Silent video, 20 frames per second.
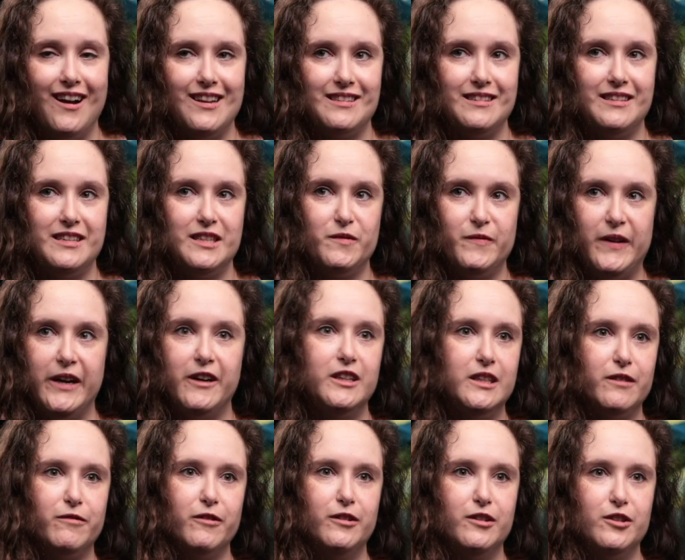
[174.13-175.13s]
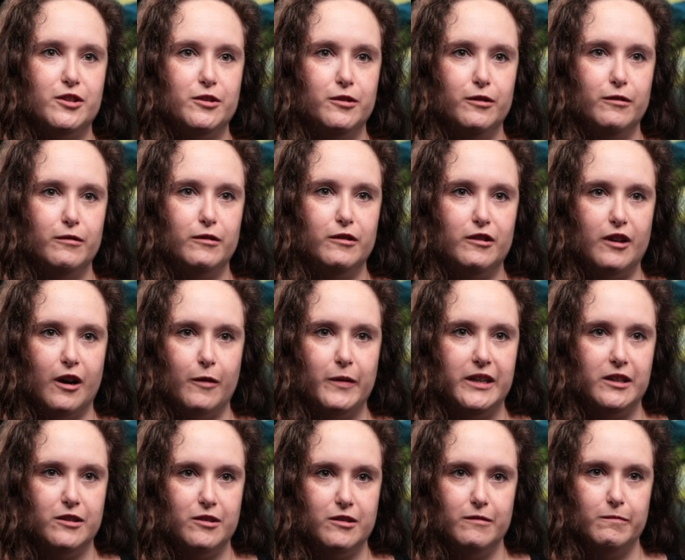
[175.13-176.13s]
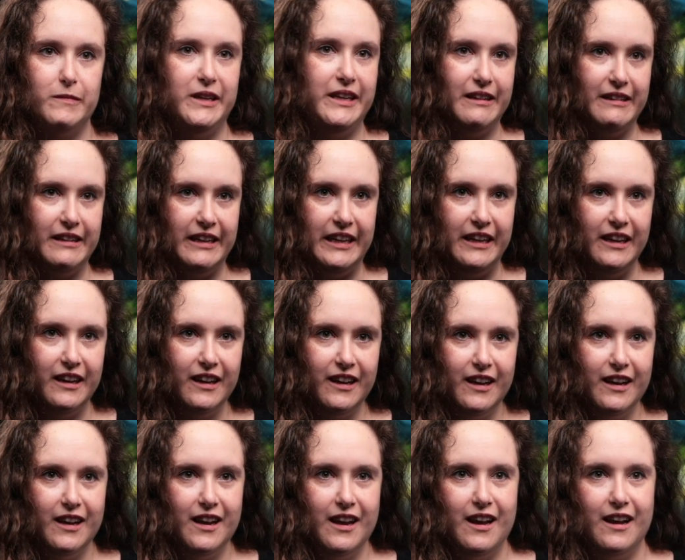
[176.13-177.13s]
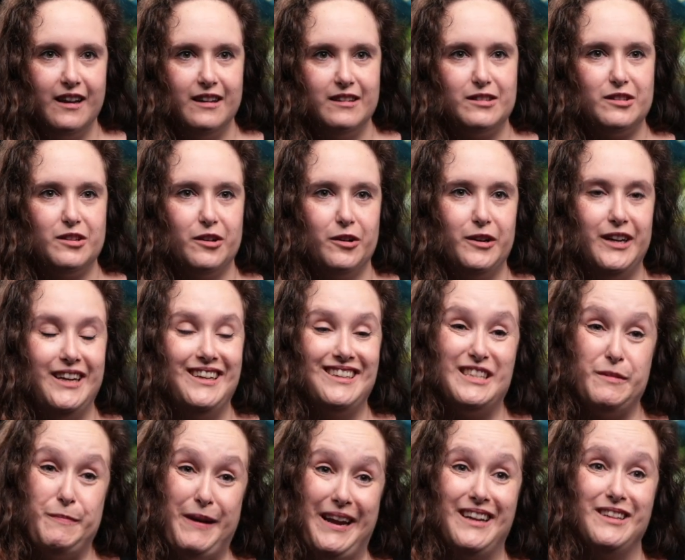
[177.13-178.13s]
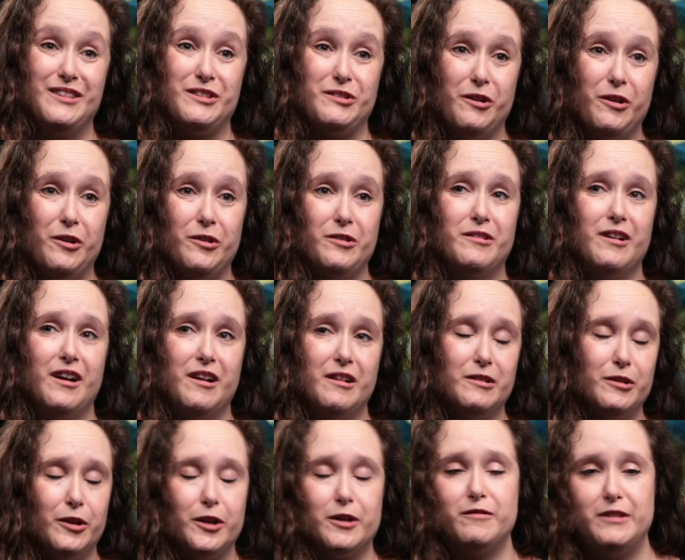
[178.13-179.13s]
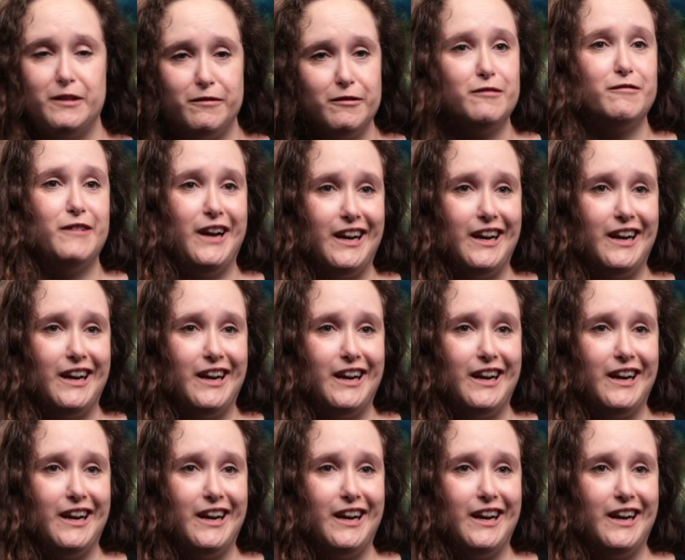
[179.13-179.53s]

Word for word: Iceland is very different to going to Italy. So it depends on a lot of different